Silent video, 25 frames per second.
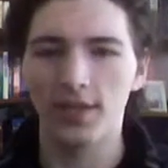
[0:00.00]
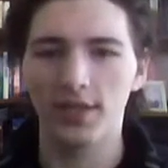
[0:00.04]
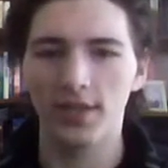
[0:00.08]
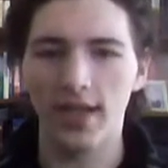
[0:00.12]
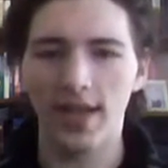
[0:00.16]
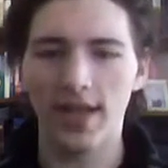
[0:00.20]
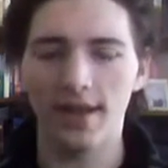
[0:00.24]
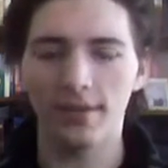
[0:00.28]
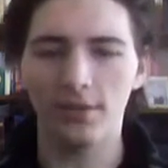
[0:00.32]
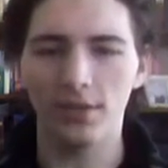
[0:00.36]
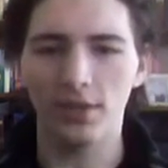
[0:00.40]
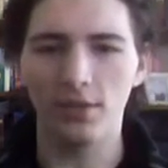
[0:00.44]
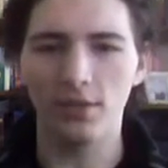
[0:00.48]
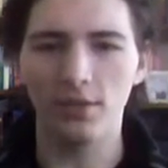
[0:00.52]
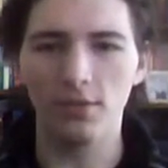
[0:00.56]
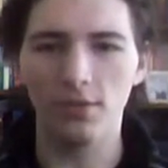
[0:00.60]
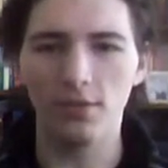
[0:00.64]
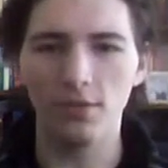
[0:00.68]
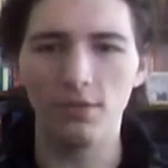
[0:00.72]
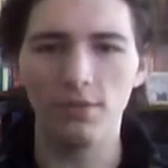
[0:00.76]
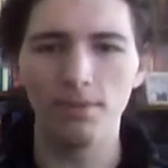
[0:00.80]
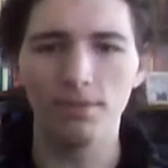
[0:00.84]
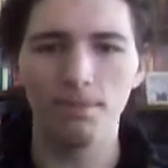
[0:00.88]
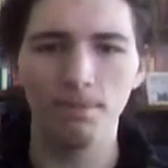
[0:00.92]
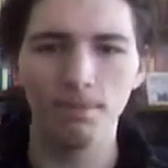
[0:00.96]
have
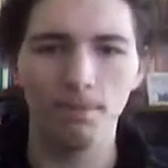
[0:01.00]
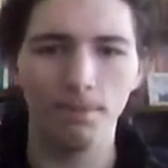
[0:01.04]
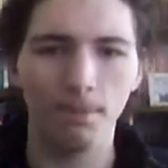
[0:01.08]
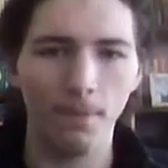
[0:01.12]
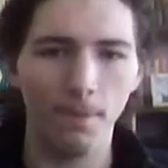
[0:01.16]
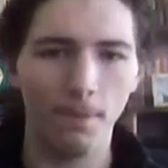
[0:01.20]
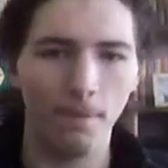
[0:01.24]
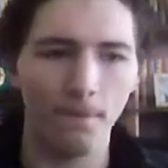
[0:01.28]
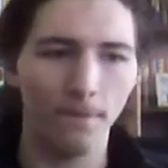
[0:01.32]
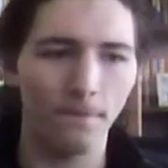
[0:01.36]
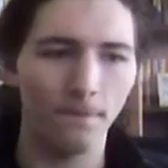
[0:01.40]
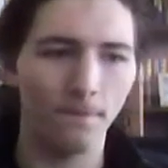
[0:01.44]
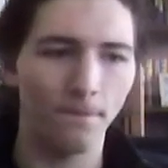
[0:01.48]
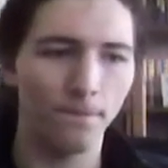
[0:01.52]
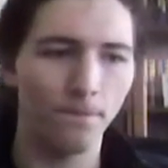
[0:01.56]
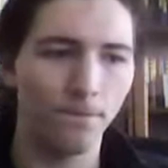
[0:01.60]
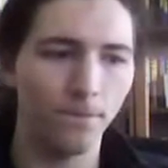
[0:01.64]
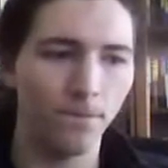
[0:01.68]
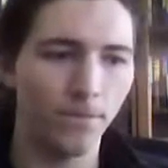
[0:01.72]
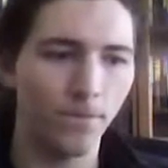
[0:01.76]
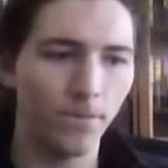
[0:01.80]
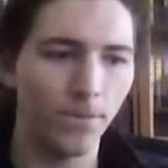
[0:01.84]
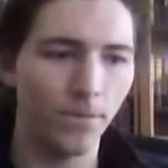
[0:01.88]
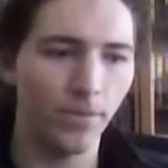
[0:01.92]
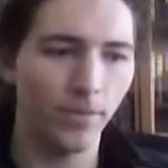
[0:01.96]
to
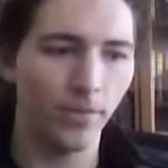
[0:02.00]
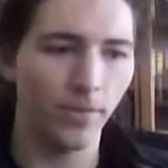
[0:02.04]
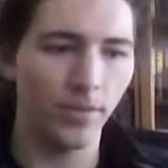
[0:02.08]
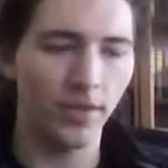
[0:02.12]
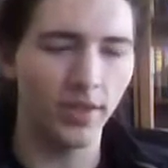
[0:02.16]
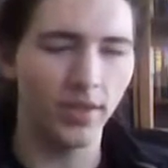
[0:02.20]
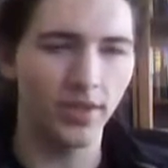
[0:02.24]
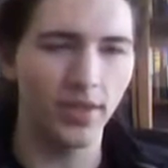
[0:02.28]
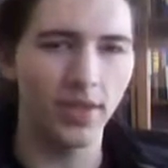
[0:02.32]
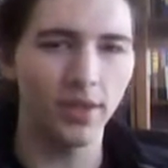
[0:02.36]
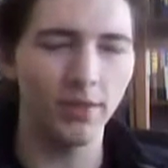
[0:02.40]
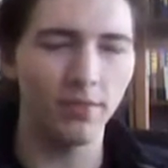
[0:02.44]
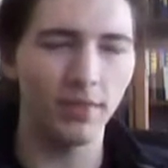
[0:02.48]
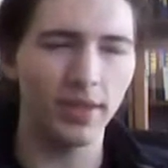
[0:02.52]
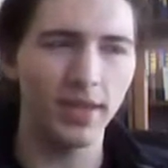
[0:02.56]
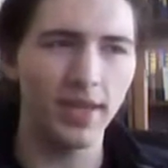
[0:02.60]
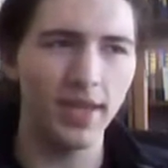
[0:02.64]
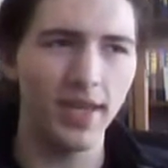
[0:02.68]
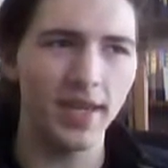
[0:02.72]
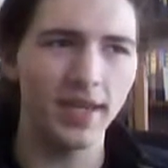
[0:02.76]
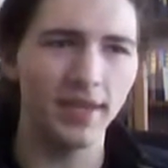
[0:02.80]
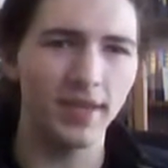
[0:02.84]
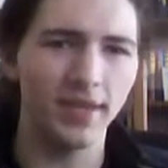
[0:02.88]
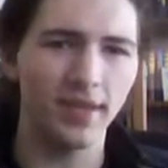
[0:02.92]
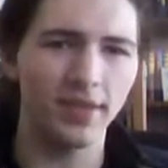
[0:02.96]
deal with
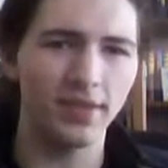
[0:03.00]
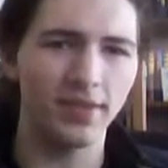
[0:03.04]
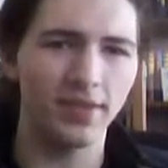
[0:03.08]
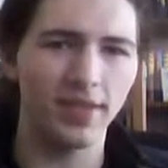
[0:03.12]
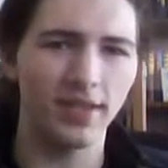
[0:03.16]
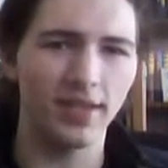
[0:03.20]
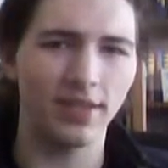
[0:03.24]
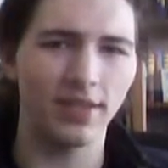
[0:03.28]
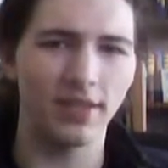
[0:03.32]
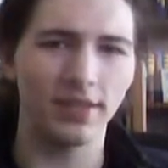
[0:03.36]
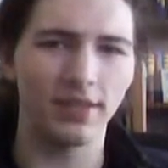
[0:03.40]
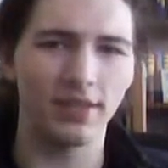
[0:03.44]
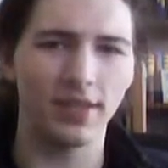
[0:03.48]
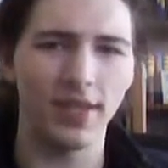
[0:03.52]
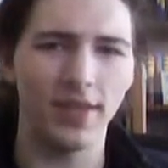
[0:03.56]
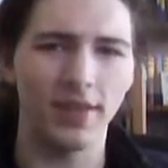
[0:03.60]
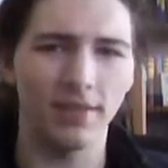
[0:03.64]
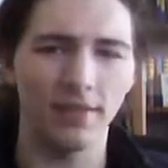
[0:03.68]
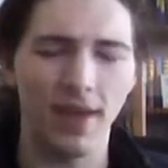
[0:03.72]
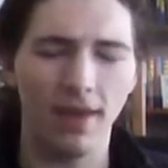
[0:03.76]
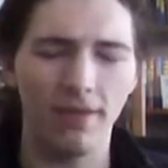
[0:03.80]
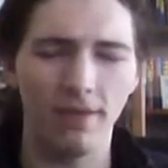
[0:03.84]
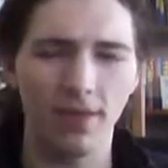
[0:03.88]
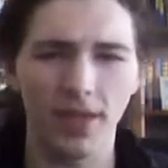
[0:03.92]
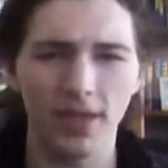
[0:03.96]
the inconsistency of
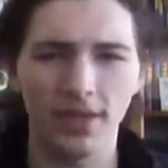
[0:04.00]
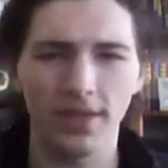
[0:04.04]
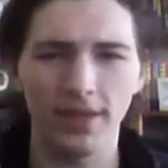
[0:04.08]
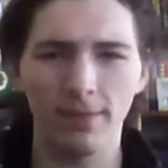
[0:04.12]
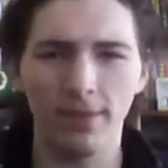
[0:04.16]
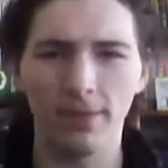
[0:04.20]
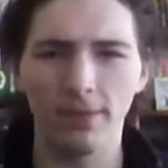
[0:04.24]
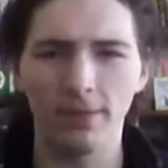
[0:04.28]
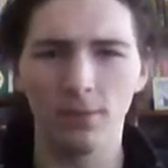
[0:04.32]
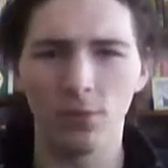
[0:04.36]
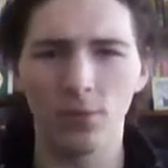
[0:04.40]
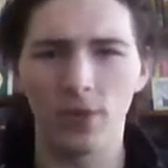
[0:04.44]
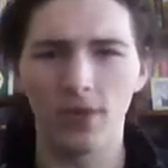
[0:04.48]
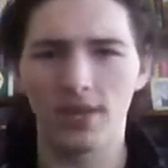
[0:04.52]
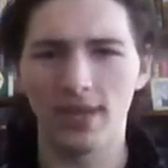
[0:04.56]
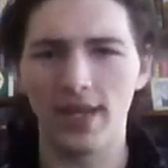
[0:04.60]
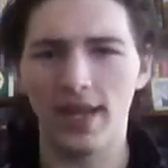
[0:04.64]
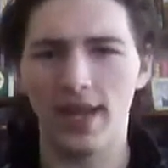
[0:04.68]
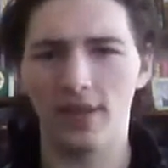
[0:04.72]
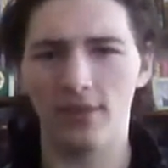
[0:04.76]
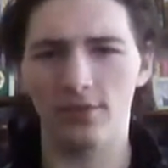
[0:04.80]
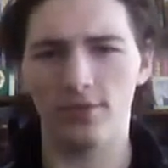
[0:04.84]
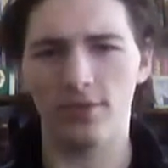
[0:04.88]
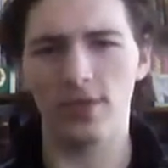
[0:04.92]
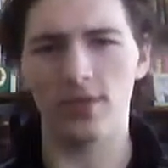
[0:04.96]
having a different voice
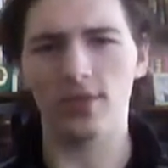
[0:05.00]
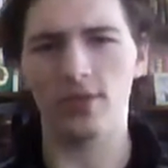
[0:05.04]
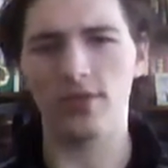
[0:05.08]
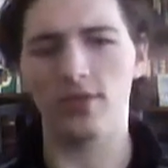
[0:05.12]
actress.